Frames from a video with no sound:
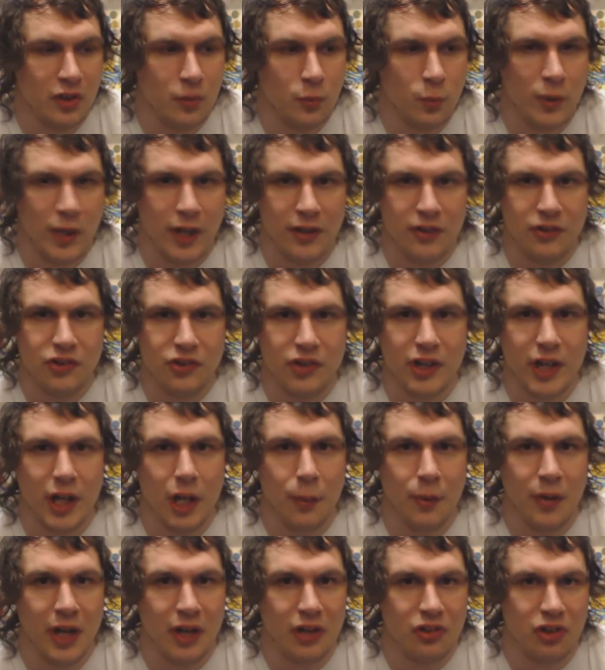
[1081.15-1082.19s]
this weird
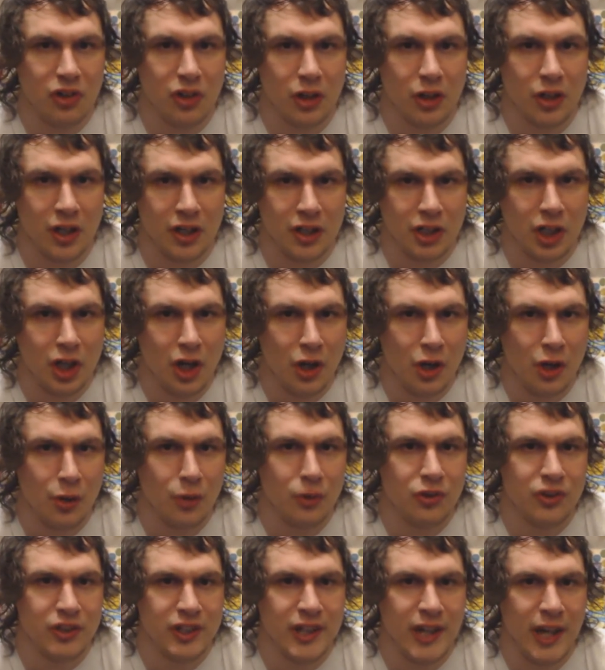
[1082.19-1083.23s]
sound, but actually like
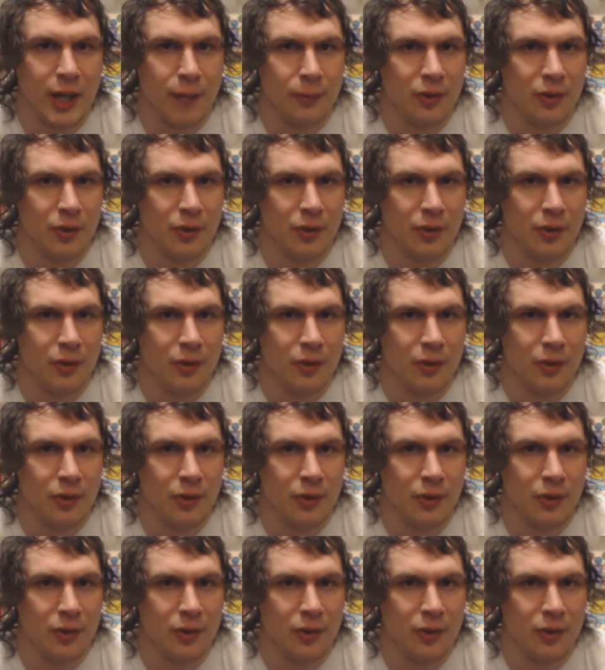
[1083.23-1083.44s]
codes the